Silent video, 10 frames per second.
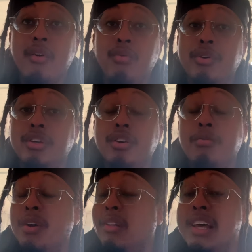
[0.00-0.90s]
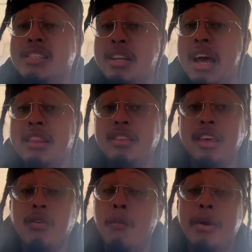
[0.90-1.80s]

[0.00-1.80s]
will contribute less than I think or